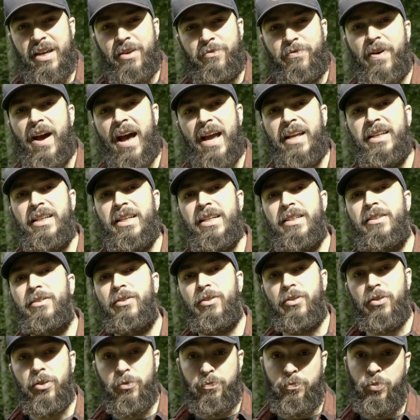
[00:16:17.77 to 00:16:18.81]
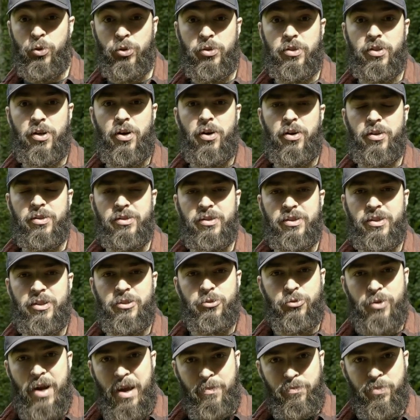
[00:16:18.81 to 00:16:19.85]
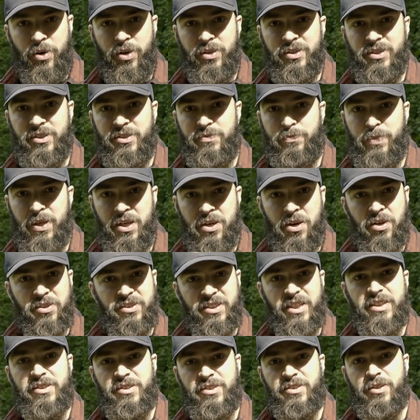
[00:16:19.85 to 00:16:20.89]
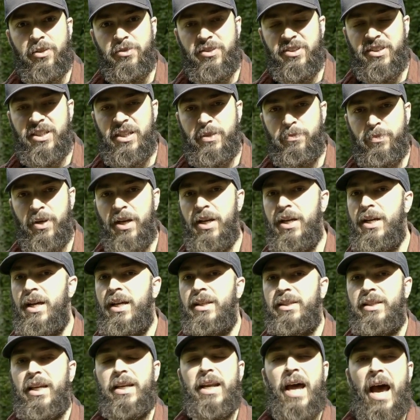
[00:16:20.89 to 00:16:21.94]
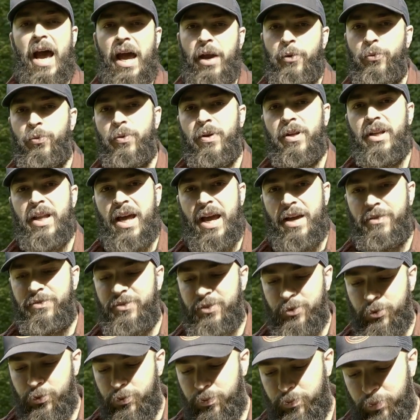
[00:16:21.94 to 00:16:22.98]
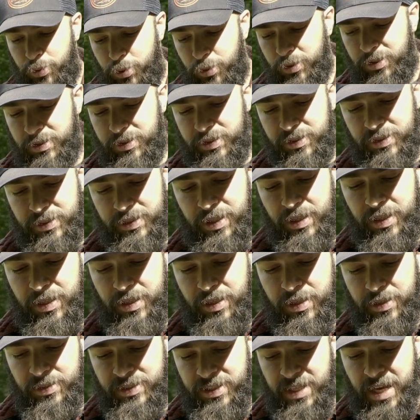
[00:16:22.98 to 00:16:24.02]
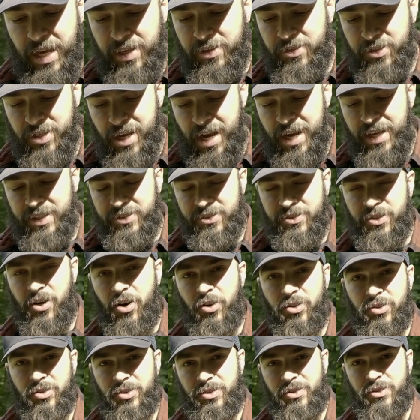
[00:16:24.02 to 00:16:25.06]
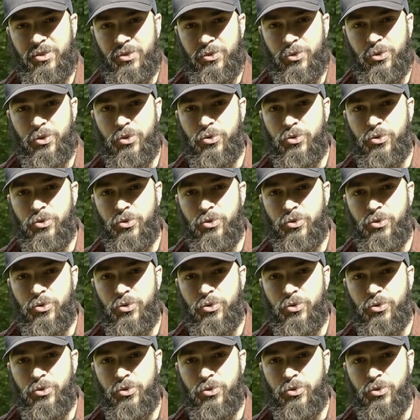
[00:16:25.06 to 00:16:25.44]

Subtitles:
if I need to put on crampons because it's so steep, then I will have to put the other guys onto the